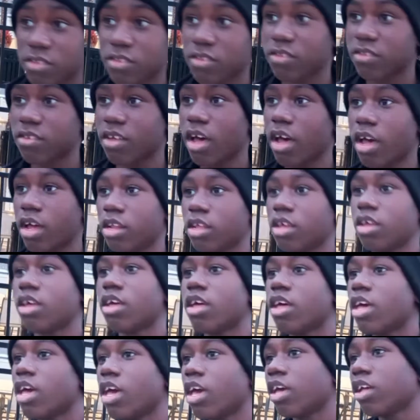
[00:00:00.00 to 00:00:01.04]
society.
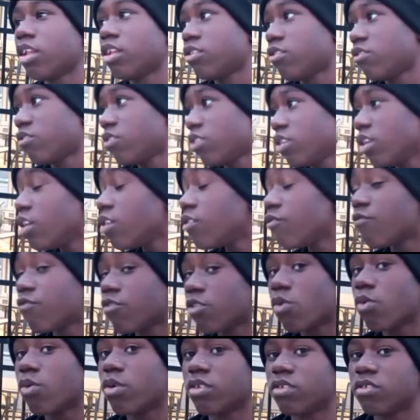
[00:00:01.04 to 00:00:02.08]
It's
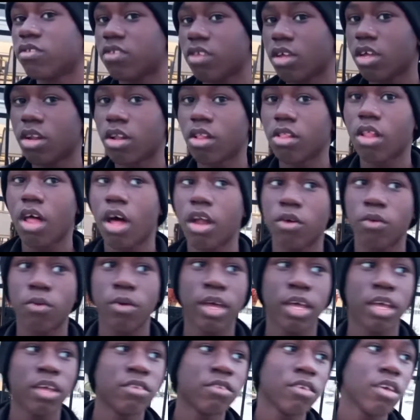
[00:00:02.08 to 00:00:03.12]
influenced in a lot of
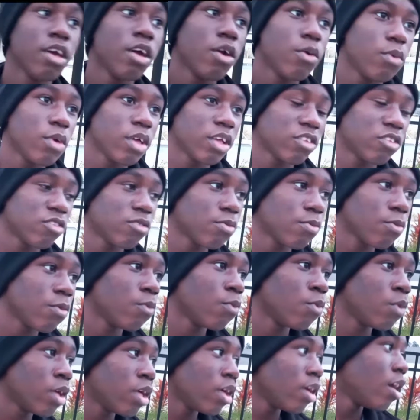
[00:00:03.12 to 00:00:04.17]
ways.
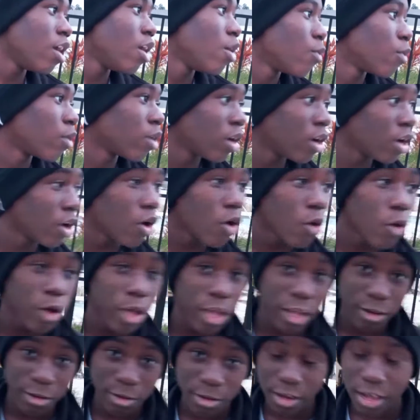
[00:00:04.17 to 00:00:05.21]
We're going to go
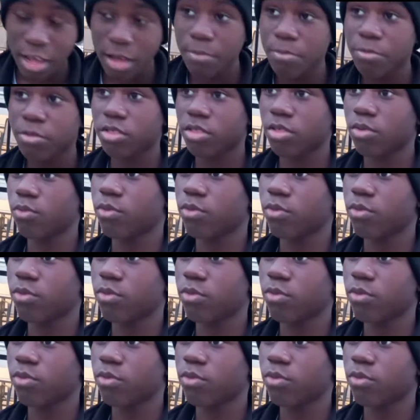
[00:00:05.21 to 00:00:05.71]
in depth